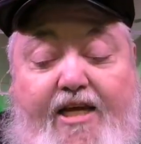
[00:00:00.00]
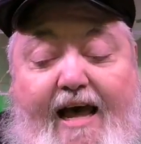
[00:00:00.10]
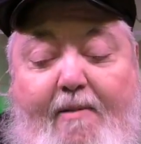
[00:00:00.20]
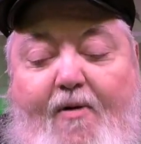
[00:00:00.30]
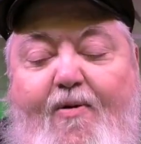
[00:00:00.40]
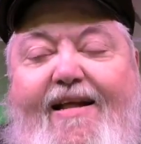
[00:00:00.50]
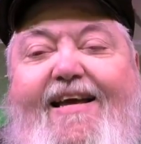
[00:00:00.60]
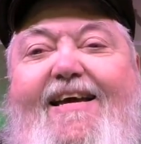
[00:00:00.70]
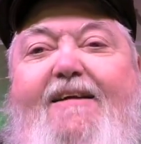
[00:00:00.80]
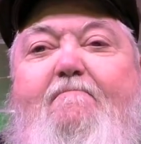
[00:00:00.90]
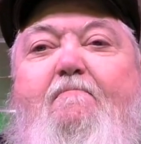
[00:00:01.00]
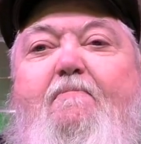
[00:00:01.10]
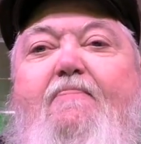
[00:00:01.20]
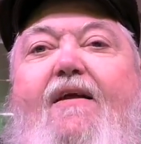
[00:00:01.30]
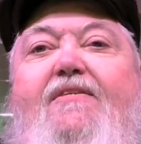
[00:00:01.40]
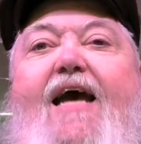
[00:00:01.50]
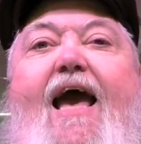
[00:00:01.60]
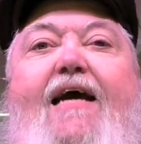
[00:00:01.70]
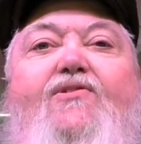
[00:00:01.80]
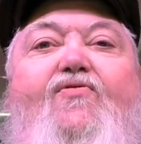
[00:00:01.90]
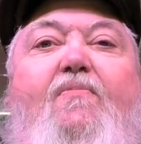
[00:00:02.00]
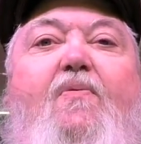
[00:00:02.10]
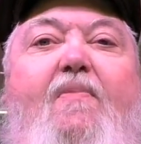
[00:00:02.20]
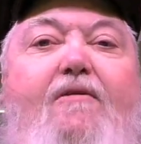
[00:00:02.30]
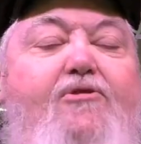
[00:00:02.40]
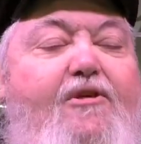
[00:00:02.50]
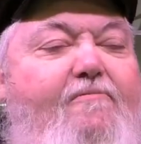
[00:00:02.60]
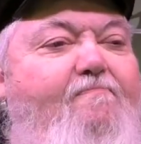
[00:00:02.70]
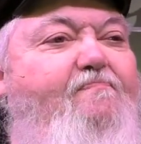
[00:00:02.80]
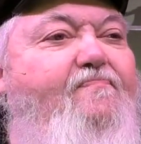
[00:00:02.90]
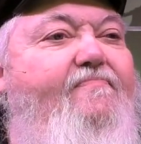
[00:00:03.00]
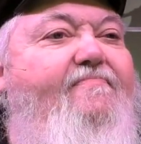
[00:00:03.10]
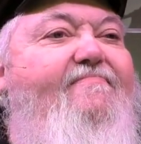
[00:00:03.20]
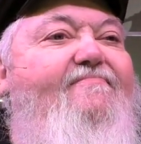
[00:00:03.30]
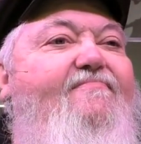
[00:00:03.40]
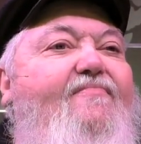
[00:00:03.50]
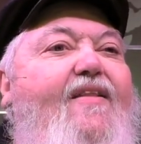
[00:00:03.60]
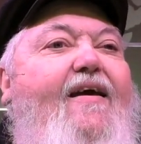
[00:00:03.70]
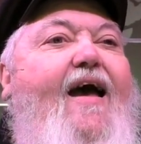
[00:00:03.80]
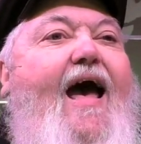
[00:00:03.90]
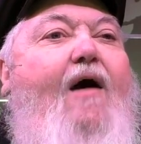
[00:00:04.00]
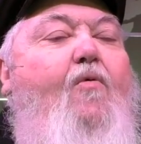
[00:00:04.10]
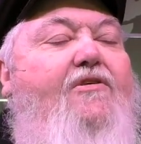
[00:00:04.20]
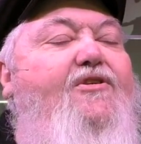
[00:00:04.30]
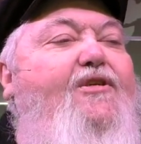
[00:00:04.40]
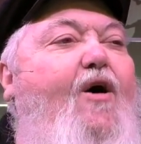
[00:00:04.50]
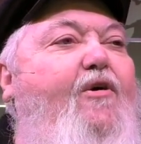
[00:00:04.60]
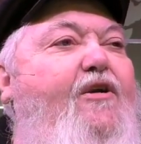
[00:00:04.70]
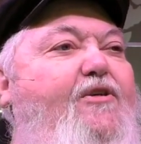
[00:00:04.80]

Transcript: time I went in to ask for promotion, I wasn't talking